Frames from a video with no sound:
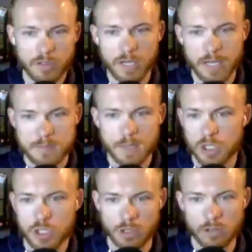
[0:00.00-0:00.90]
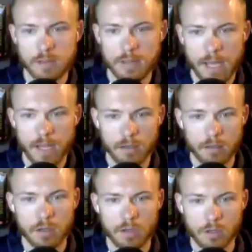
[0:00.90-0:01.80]
you guys make sure that
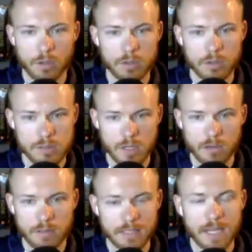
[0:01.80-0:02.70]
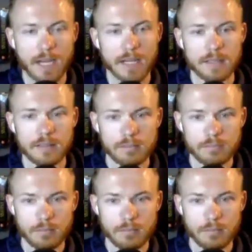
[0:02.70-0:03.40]
your goals are aligned?